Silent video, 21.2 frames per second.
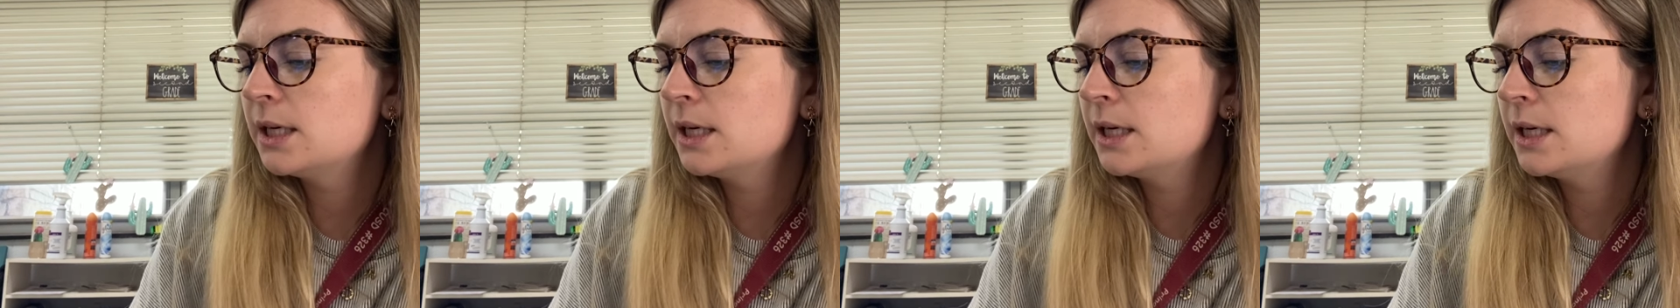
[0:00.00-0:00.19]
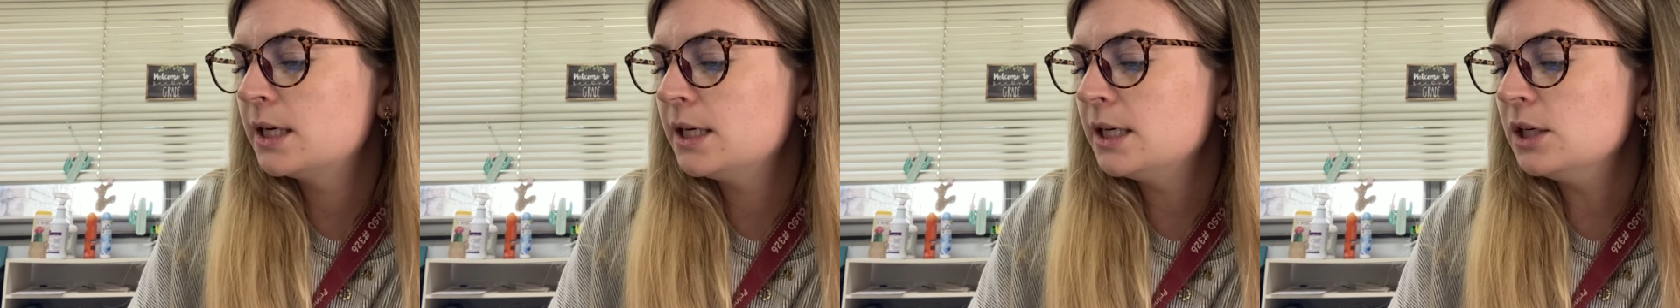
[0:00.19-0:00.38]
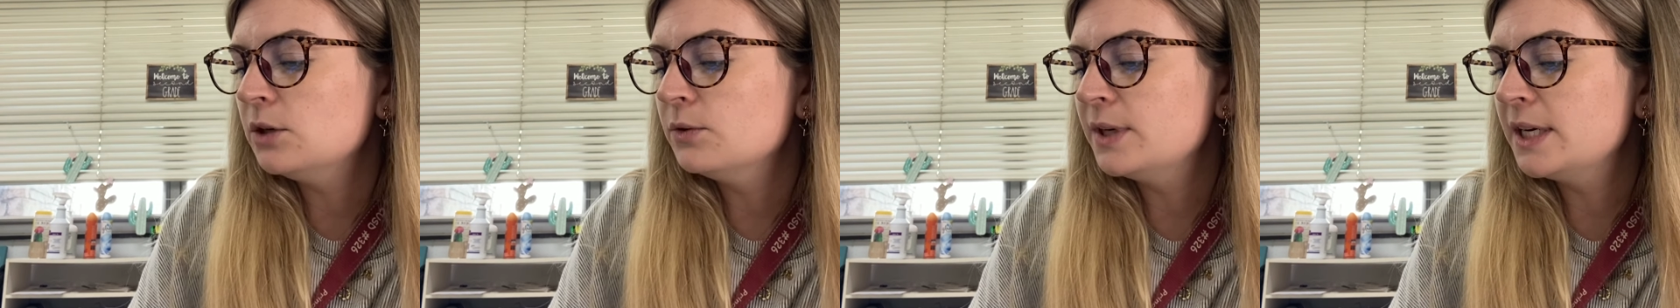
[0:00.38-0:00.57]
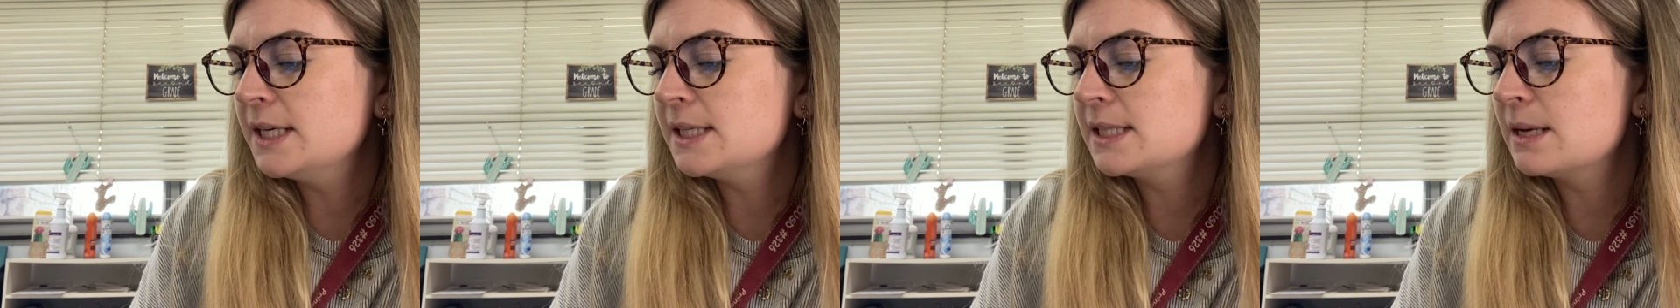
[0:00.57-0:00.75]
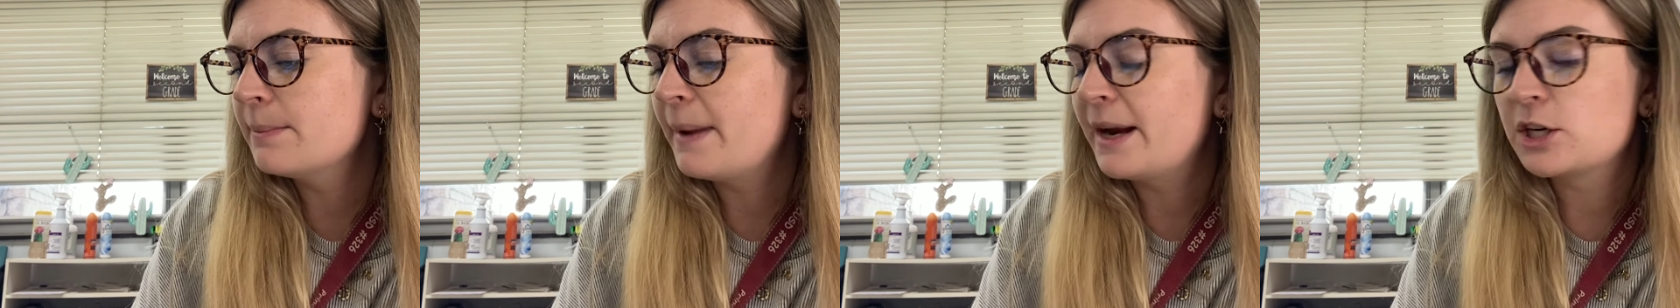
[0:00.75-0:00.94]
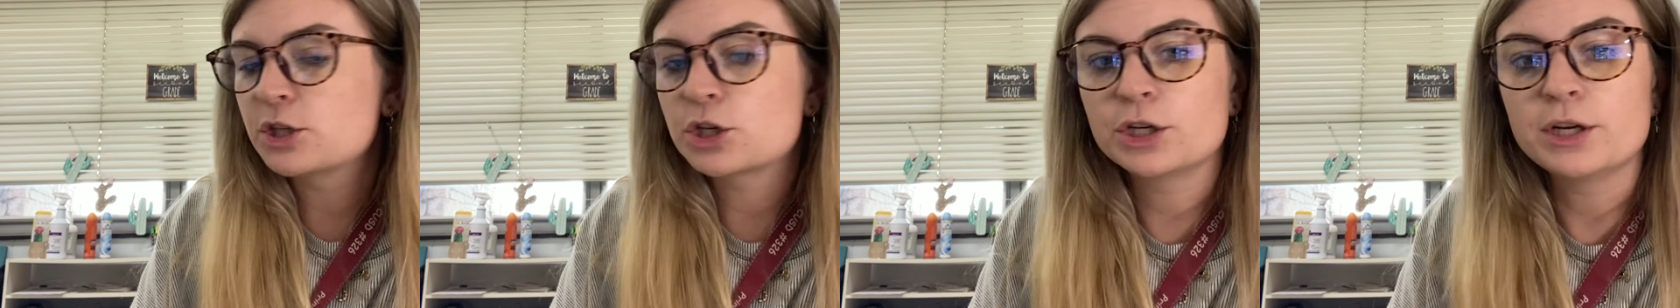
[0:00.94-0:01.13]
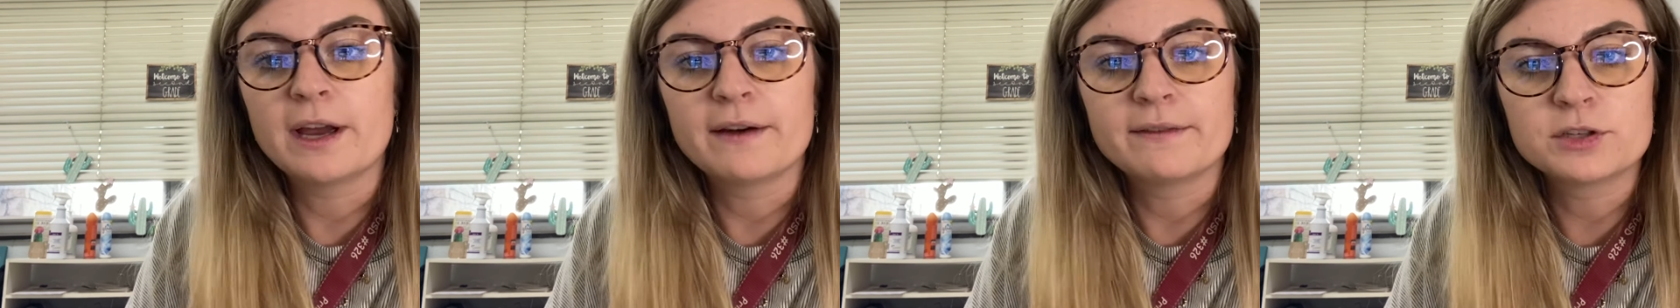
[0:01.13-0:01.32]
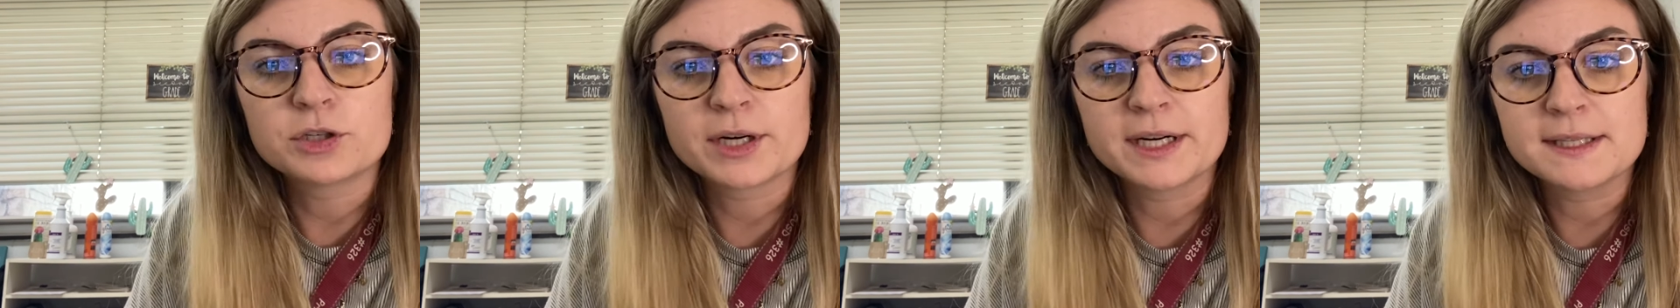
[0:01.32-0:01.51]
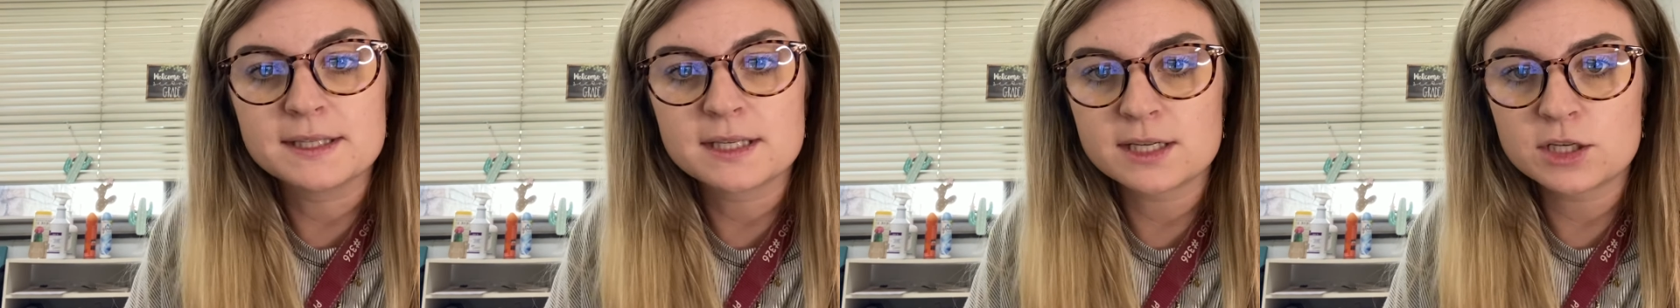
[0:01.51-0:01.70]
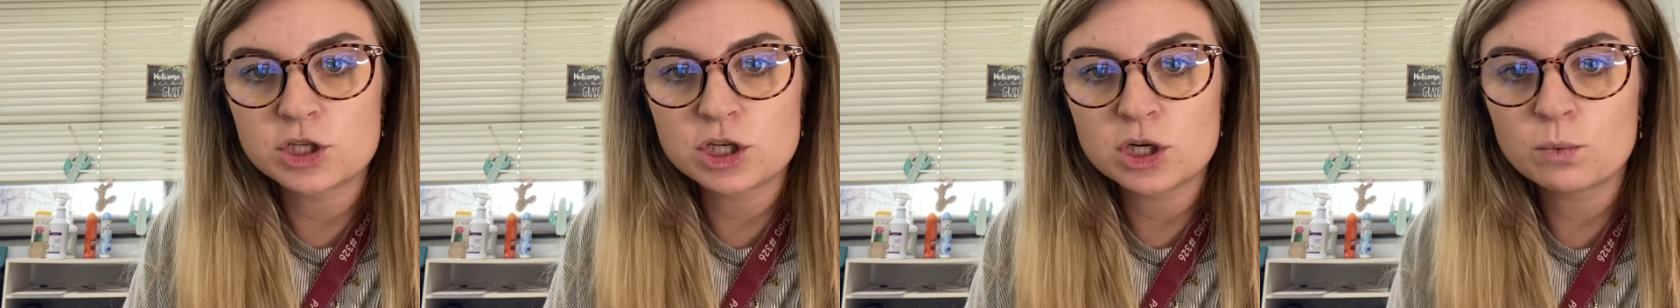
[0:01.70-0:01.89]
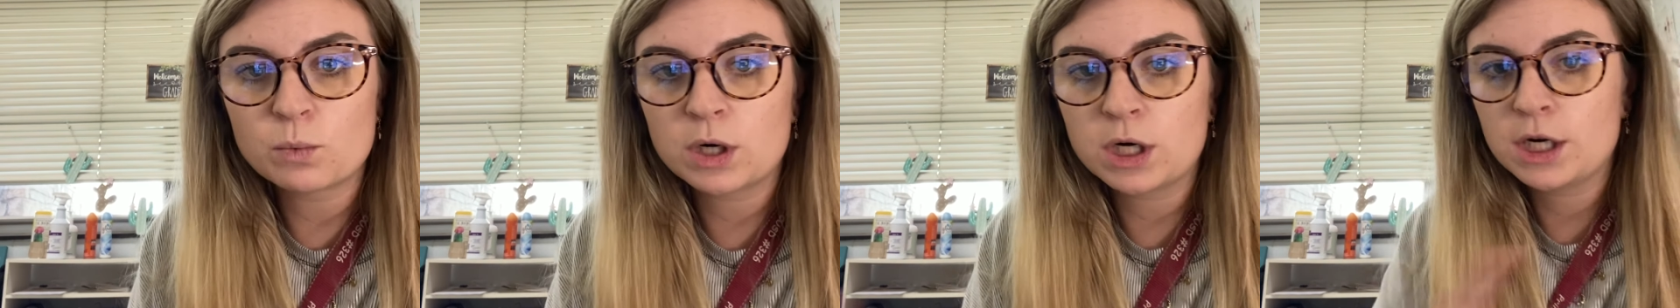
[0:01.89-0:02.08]
you need to make sure you have a
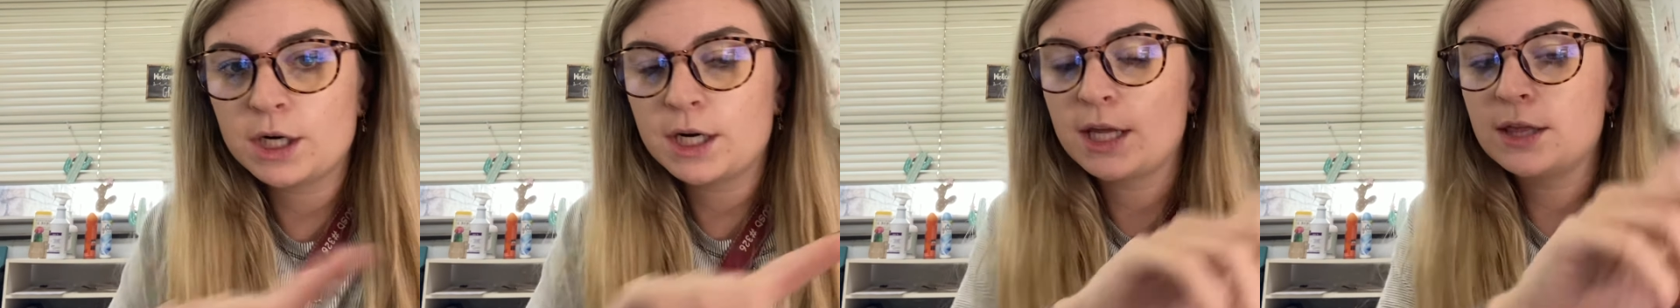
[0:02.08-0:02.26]
transition word.